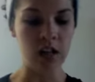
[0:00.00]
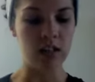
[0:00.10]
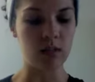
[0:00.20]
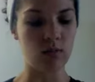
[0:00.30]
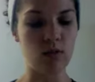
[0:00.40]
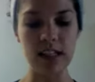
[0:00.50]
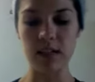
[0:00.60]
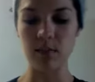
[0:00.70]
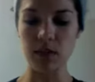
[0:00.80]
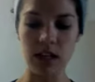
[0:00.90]
some
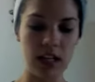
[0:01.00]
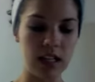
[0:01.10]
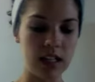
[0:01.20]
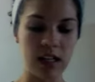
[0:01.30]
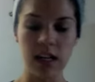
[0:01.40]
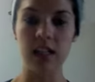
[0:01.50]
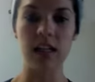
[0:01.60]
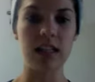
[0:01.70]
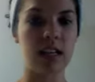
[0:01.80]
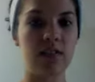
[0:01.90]
recipes,
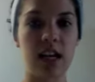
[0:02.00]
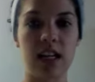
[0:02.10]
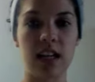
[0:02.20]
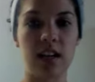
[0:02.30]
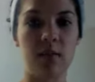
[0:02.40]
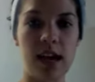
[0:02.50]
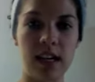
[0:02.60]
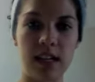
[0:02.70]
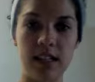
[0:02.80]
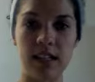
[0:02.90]
things I've taken out of
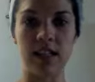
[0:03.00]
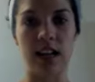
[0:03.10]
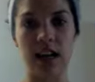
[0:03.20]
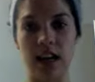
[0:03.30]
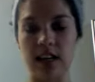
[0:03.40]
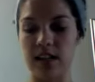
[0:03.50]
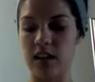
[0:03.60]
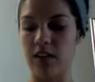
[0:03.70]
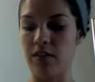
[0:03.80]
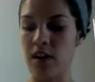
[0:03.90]
magazines, that kind of
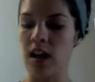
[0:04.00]
stuff.